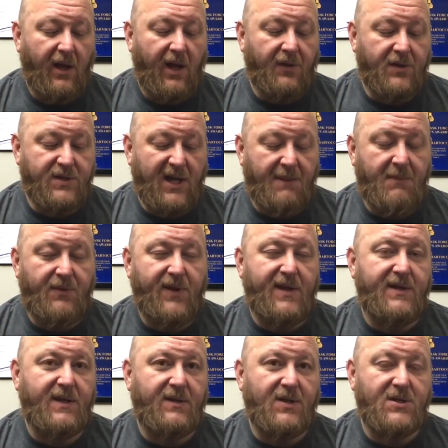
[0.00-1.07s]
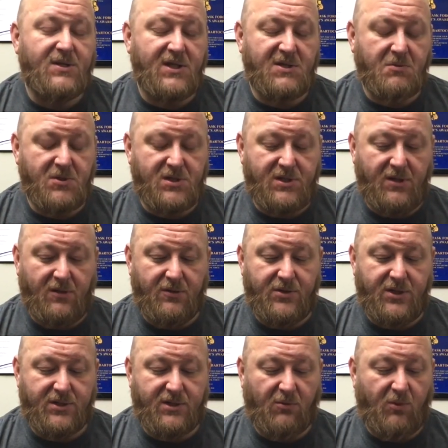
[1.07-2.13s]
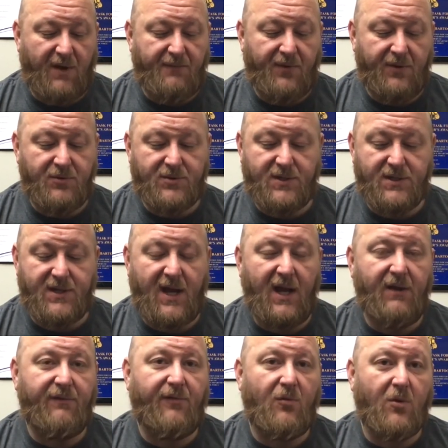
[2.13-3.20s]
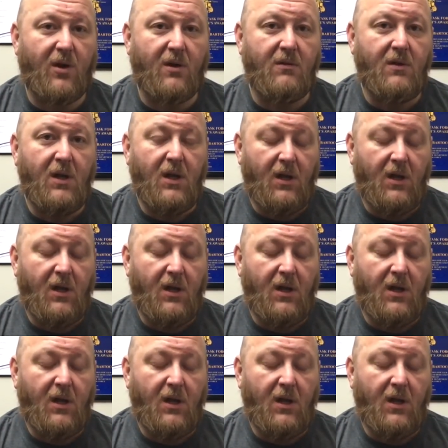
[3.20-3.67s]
At the time that they did this, this was still just a rifle that was designed for